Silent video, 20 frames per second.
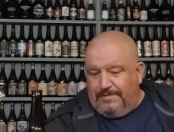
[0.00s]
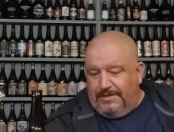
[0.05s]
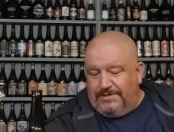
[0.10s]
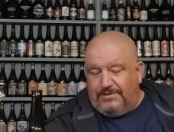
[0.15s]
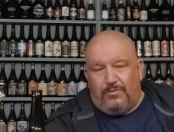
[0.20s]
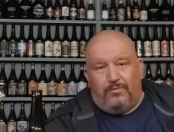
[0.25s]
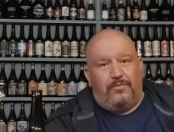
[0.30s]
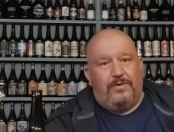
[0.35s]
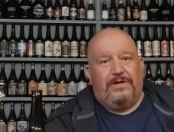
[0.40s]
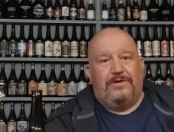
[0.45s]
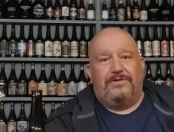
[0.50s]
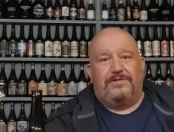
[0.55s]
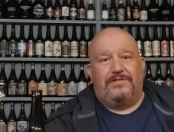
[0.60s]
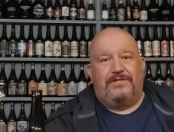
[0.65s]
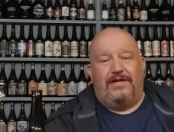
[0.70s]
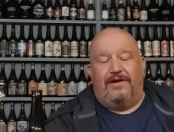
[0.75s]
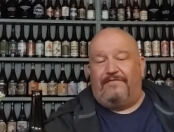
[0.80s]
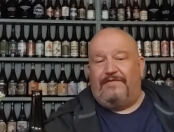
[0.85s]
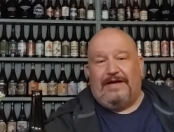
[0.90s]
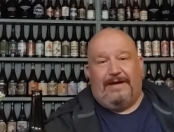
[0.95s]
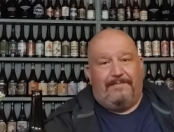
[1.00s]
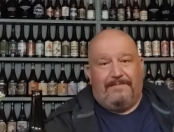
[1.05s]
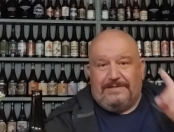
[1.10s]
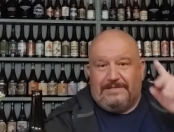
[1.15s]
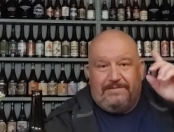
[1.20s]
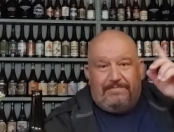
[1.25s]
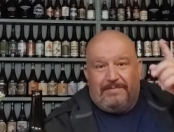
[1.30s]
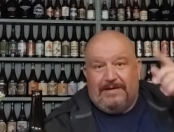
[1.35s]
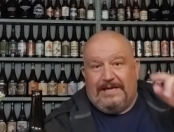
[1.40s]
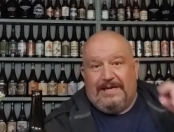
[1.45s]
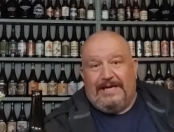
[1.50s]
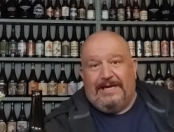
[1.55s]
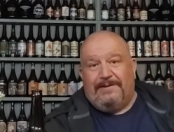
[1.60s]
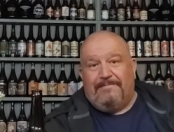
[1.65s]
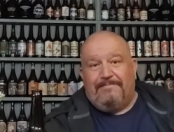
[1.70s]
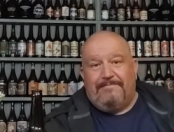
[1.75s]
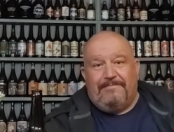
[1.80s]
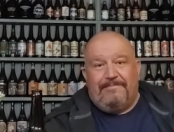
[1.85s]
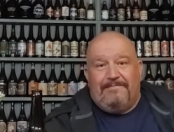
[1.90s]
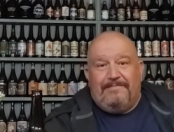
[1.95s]
Lots of weird stuff happens in my head,
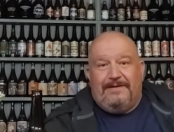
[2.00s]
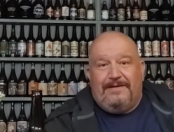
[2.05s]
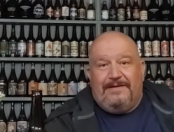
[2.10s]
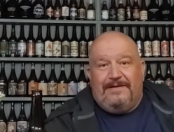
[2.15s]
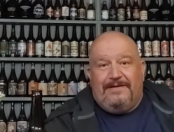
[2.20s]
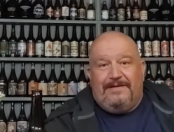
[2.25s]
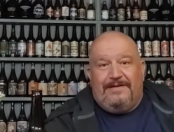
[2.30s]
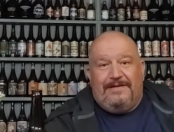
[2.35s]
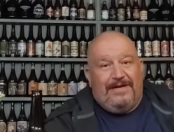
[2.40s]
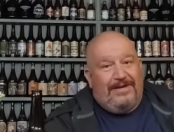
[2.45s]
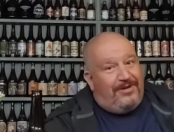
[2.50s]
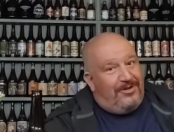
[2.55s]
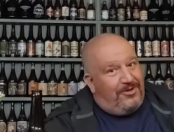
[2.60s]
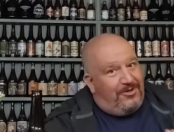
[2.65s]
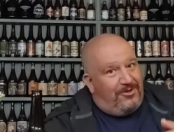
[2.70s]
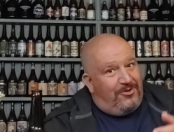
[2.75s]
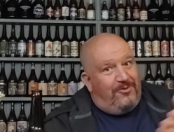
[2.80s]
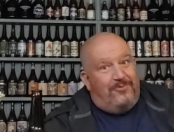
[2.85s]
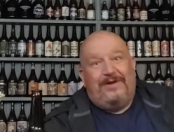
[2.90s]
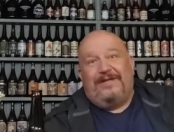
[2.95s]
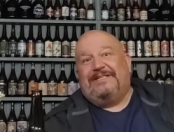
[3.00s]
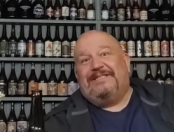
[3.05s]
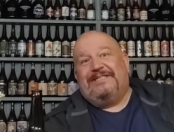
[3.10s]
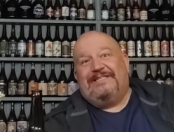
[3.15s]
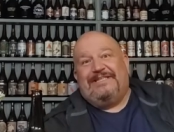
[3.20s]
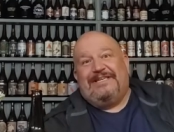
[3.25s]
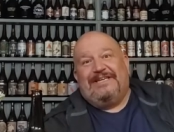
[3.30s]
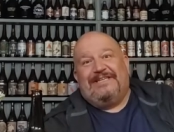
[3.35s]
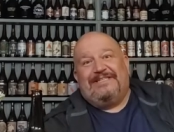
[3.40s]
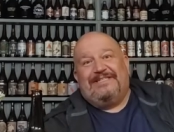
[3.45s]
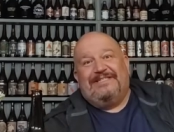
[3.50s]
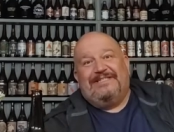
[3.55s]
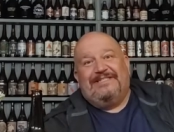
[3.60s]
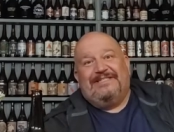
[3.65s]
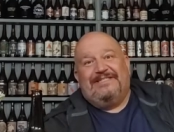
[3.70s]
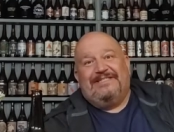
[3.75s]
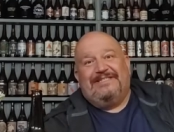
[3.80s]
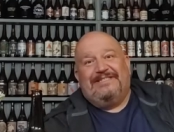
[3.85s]
and you get to see it.